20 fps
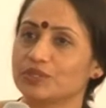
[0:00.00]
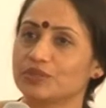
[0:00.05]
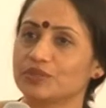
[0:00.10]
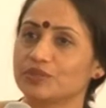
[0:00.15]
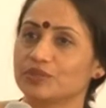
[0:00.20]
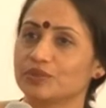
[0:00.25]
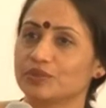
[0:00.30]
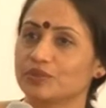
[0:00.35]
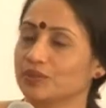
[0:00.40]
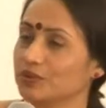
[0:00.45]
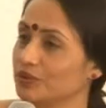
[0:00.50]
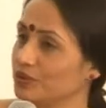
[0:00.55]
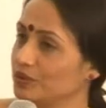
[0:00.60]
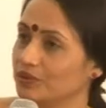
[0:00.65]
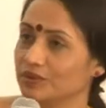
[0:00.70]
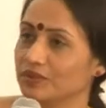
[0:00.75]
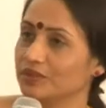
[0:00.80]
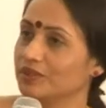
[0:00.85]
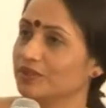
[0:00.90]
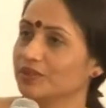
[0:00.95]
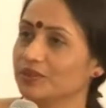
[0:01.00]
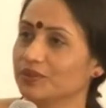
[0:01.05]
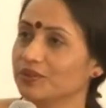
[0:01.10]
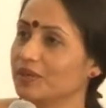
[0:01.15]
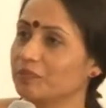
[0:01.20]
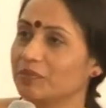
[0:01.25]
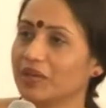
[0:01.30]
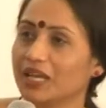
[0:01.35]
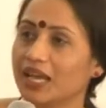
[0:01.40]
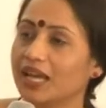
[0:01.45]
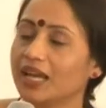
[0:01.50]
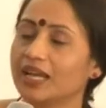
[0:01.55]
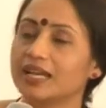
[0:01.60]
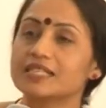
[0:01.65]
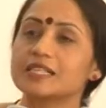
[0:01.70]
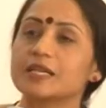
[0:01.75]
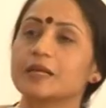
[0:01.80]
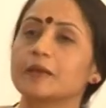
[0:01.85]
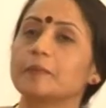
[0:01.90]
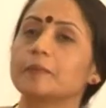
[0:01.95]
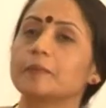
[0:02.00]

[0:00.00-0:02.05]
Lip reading: you know, replicate,